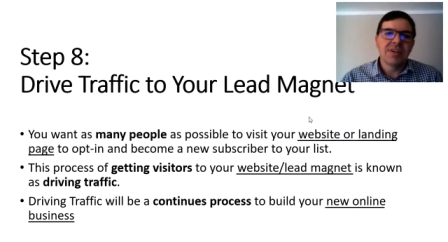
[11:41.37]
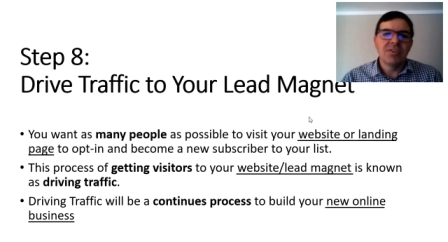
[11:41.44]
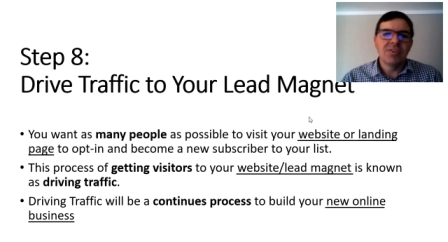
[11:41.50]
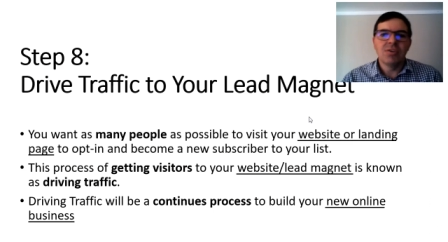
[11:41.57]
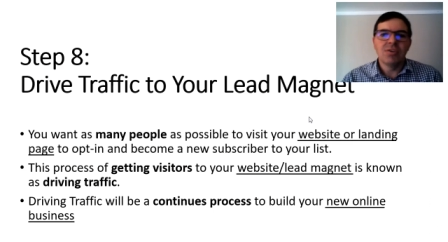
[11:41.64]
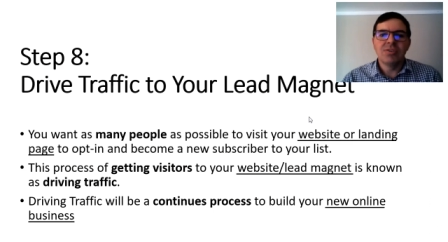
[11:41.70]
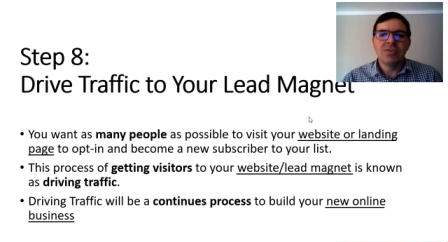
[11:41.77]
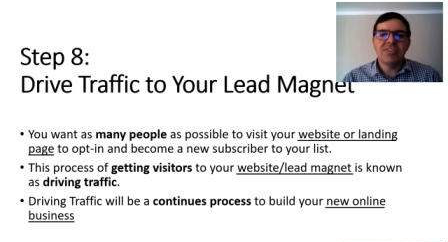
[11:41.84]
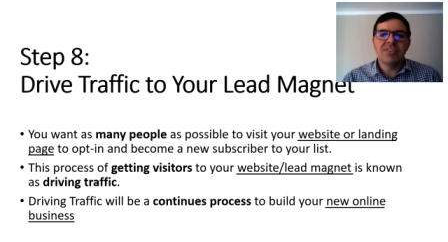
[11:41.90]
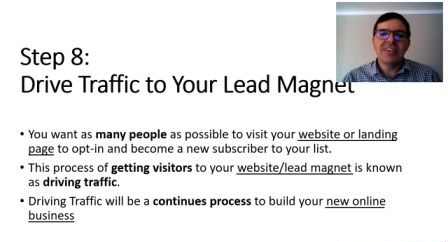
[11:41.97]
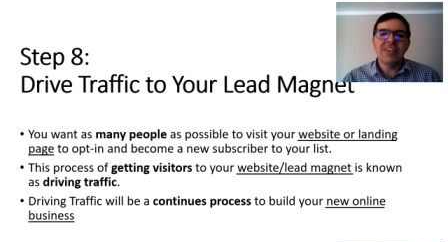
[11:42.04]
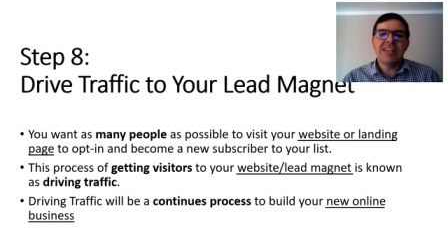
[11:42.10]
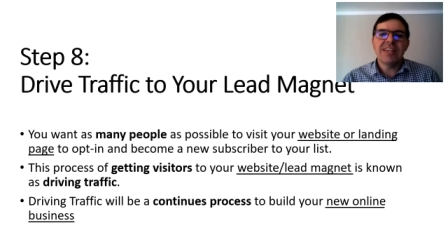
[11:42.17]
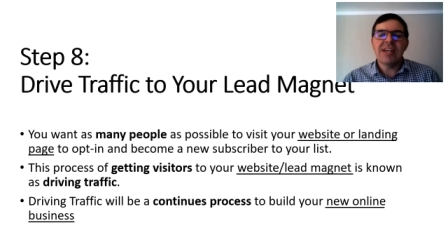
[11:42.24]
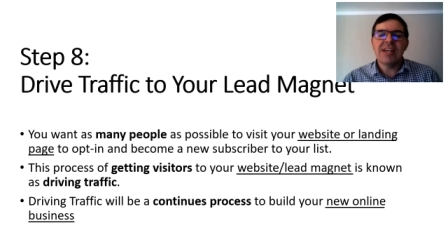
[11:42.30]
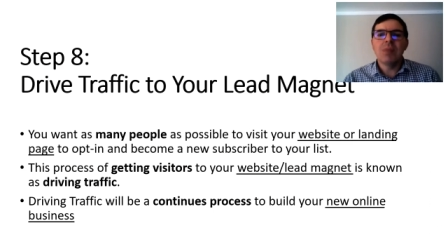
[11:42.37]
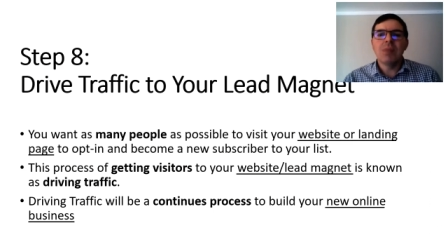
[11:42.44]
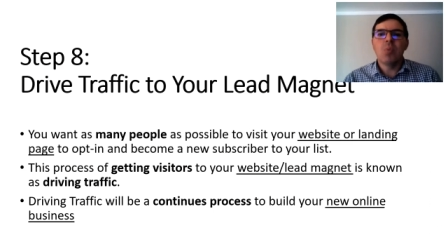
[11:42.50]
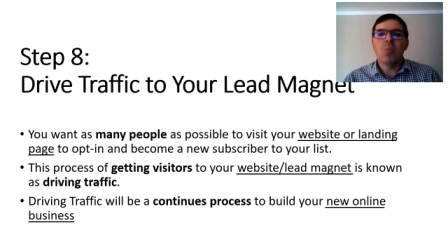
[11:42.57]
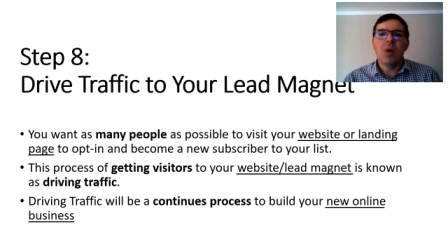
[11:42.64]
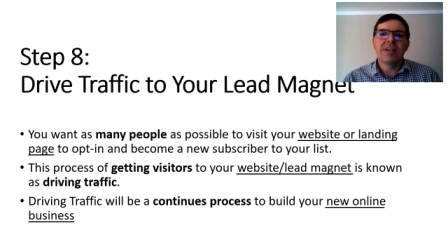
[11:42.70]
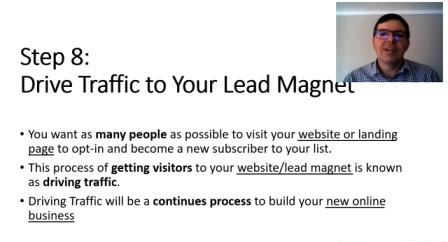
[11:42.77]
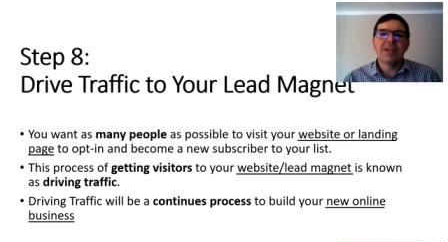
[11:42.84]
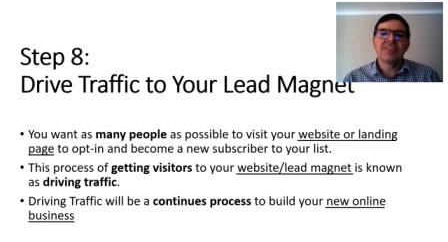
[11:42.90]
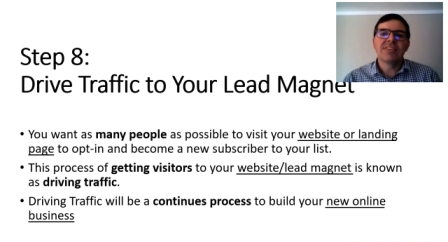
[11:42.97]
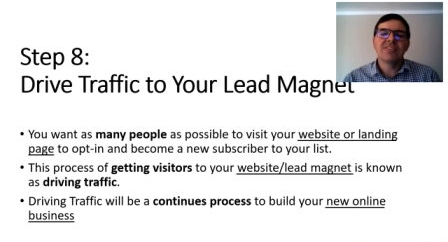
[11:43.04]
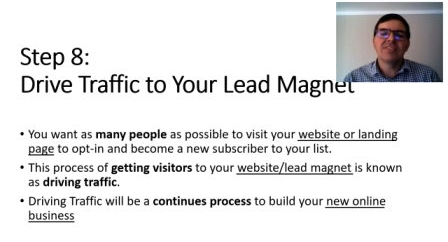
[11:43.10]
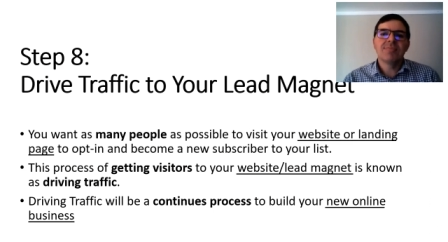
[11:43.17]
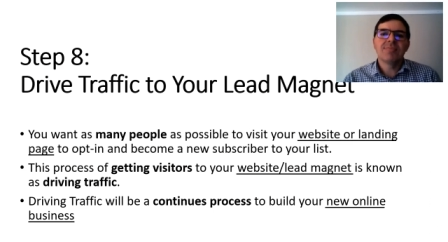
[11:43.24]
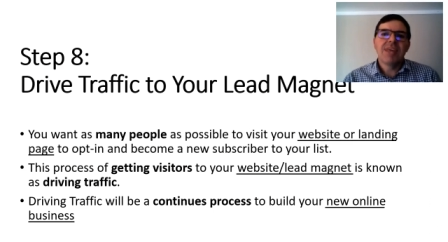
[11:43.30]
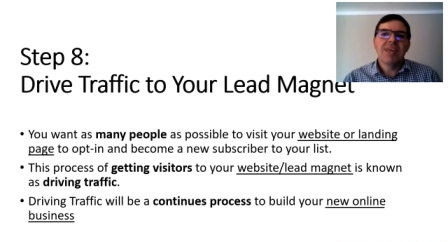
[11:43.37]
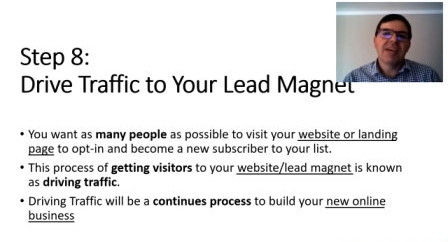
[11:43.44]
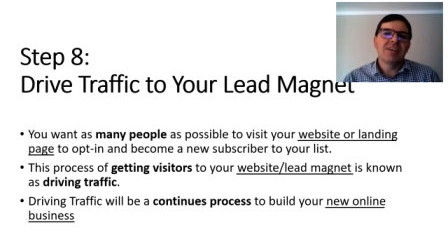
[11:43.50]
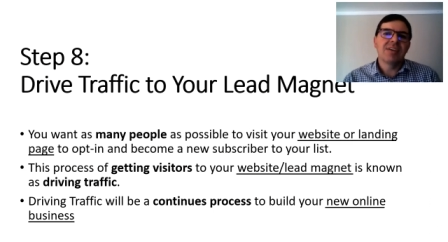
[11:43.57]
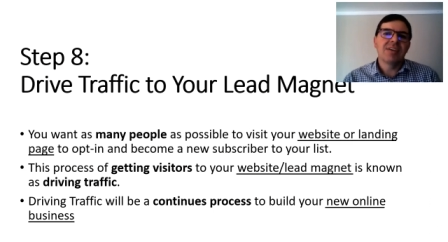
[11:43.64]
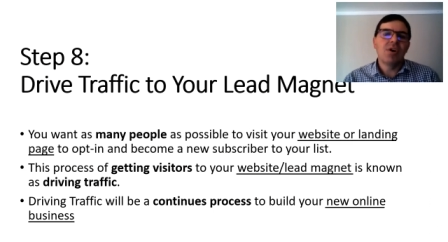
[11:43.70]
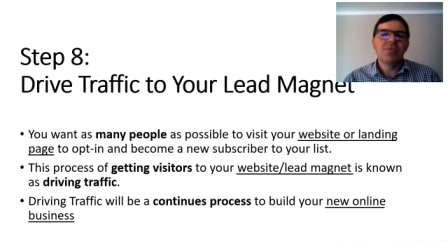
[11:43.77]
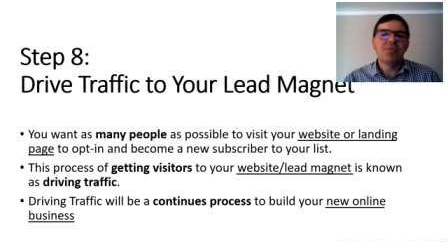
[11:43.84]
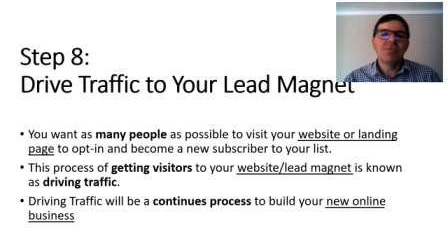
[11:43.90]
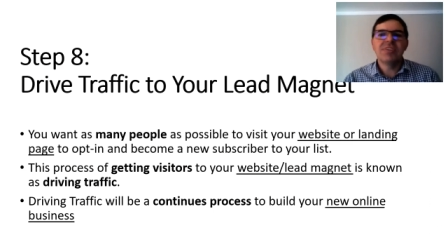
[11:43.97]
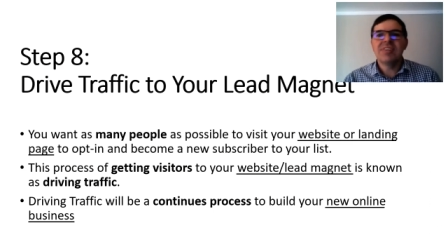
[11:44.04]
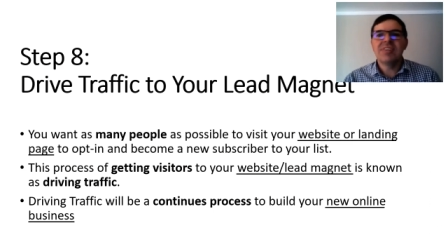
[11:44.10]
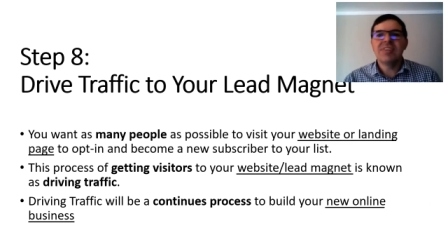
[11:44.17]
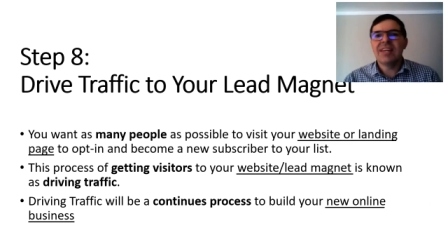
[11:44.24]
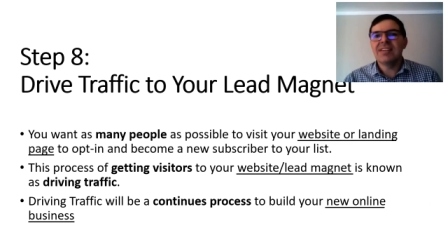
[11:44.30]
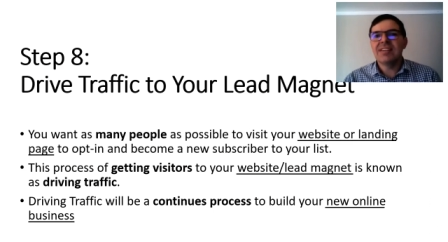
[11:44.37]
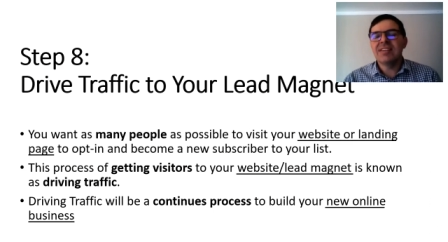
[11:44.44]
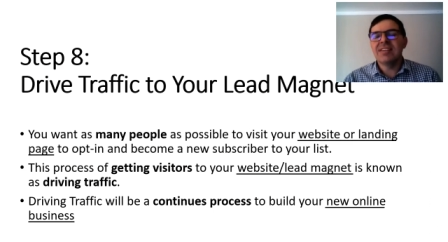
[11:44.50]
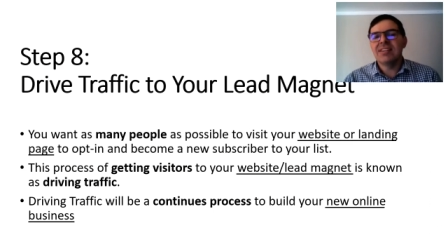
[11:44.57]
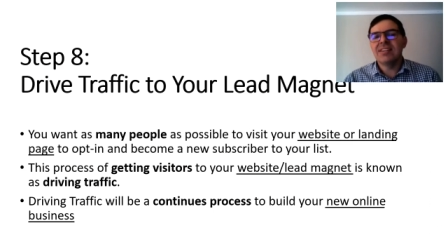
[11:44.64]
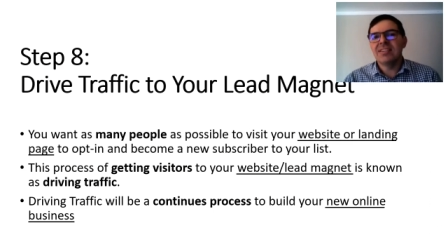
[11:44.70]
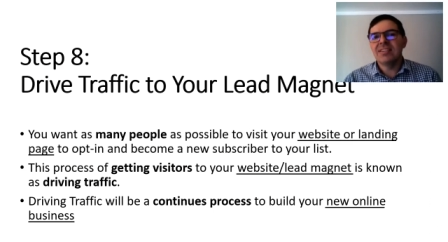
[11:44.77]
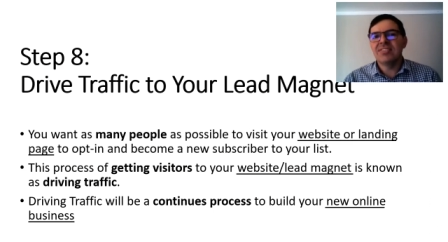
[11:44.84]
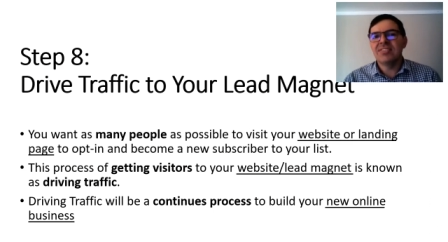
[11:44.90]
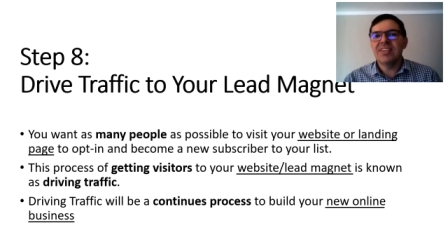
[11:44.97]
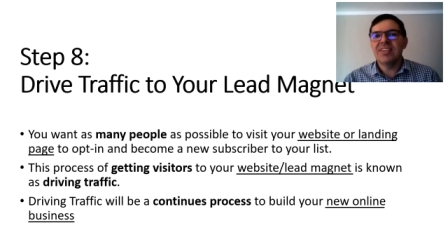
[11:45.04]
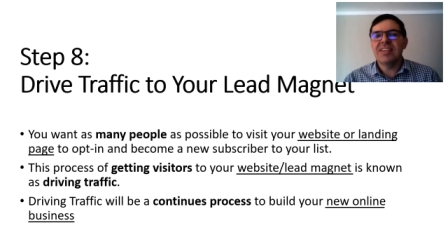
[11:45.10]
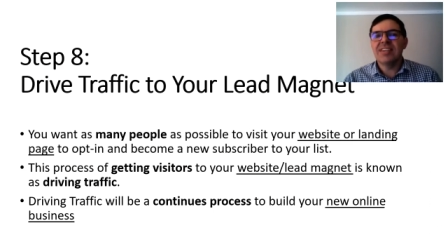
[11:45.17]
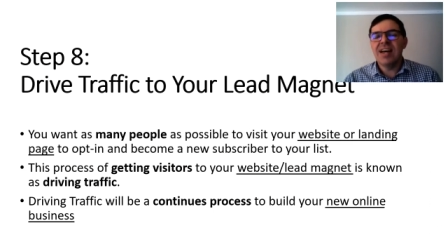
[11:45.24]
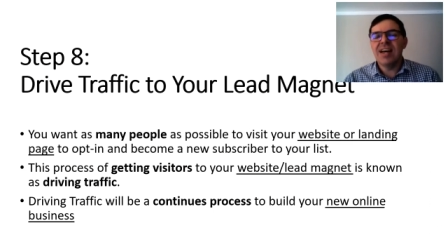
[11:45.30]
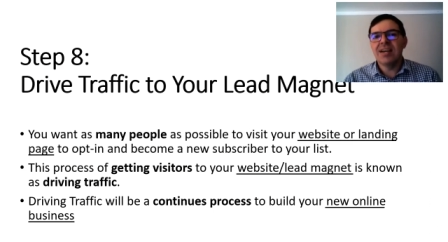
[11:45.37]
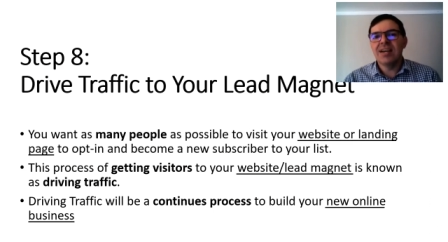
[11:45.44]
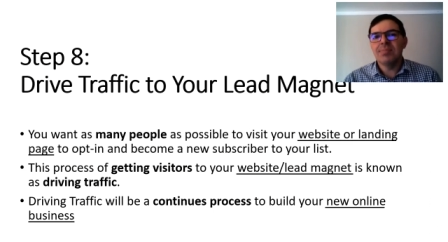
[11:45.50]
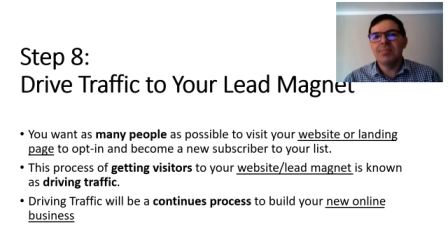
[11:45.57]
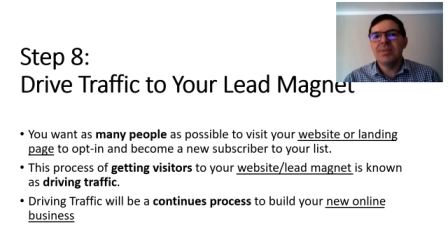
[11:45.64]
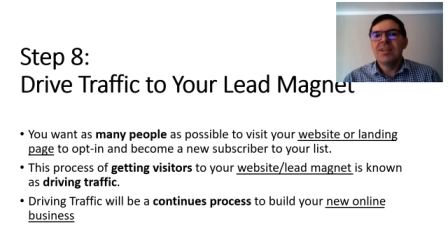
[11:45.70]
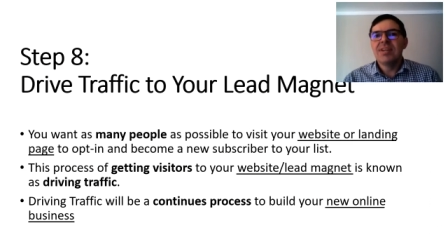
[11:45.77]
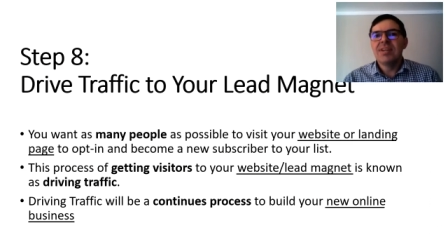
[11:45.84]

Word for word: you'll set that up once and after that is set up